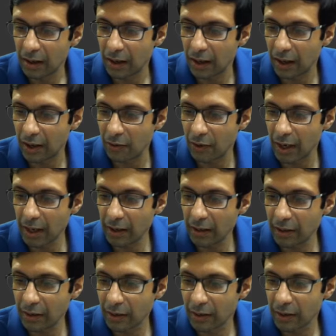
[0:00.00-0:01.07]
and write
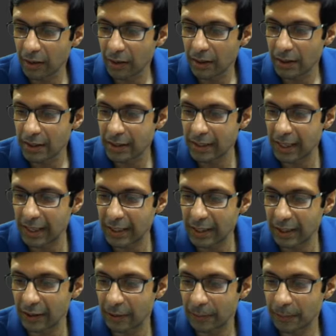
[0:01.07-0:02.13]
6
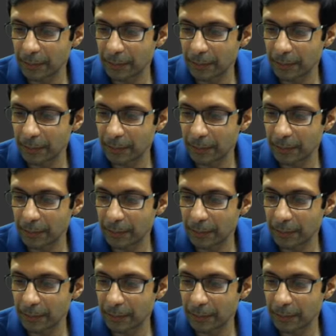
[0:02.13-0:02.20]
here.